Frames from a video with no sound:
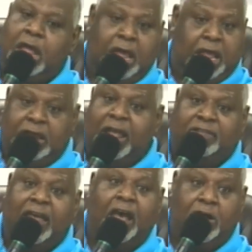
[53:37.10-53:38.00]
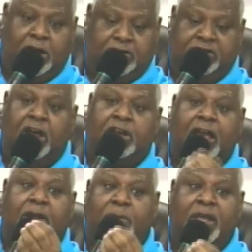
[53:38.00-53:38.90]
And that's how her son
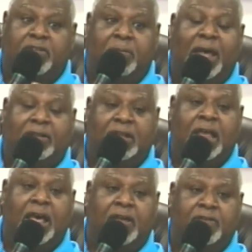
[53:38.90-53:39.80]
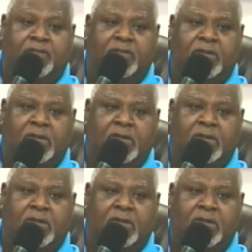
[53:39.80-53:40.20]
got raised back to life.